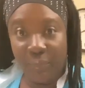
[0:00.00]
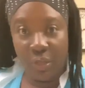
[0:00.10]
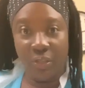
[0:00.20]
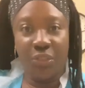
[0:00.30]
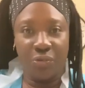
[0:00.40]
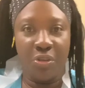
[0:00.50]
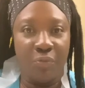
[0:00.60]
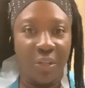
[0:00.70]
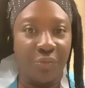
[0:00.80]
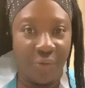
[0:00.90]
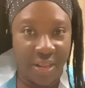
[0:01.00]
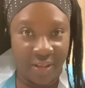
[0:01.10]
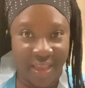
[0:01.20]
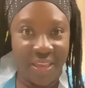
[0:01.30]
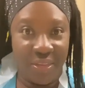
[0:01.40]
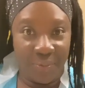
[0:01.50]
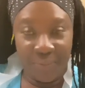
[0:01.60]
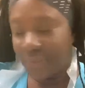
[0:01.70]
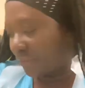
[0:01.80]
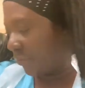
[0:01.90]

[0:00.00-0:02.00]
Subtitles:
I'm gonna show you what grater I use to